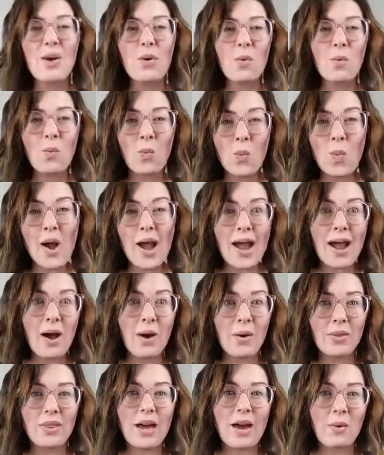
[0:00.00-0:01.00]

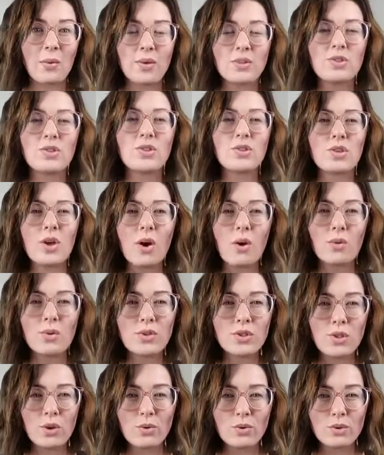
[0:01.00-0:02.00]
Wow, that one's
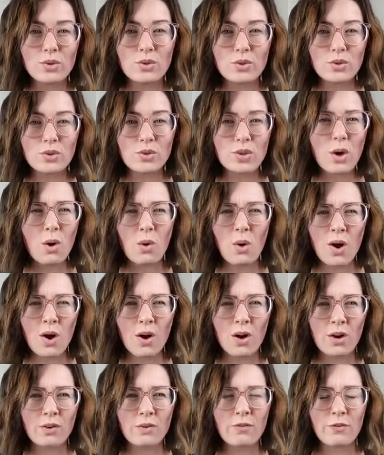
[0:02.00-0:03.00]
so
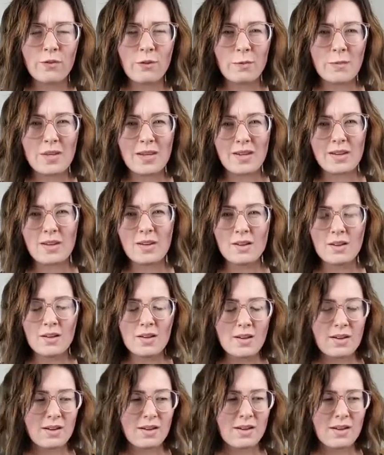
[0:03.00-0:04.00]
hard for me.
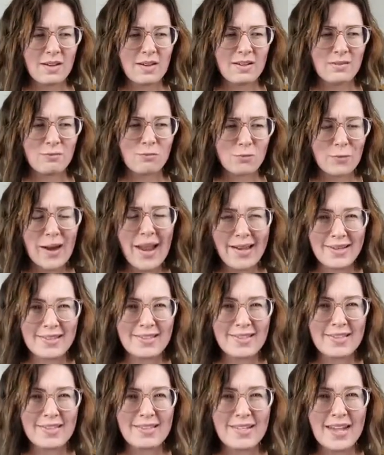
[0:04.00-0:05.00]

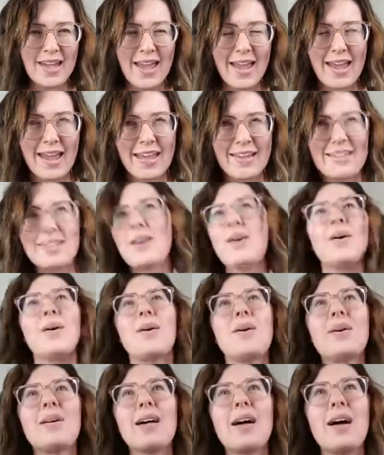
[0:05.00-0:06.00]
Rest. And
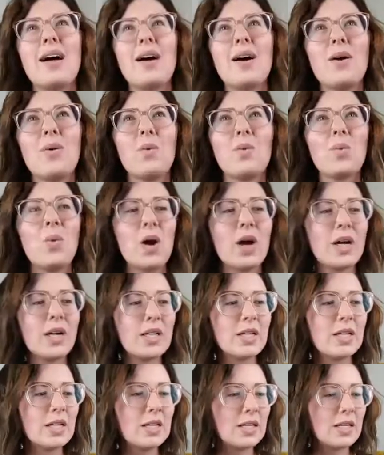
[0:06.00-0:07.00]

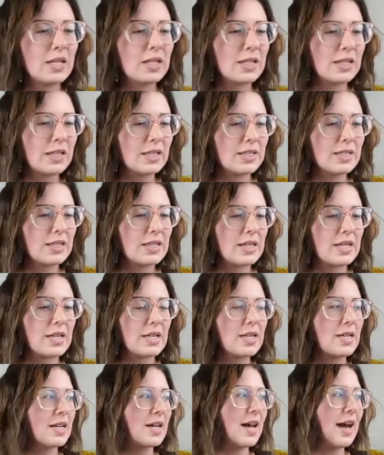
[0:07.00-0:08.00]
let's
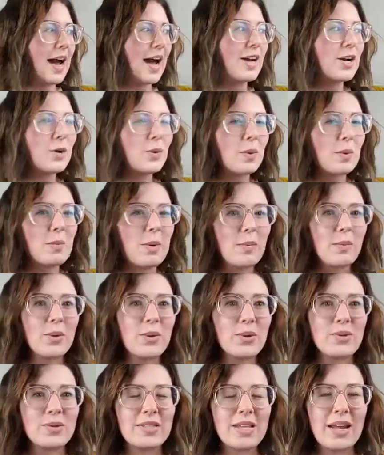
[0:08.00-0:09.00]
see, I don't remember
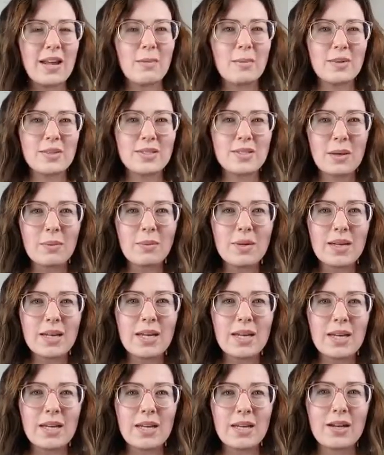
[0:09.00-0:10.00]
who said it, but somebody
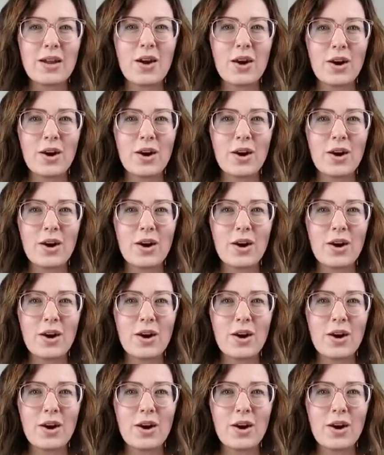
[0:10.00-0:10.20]
in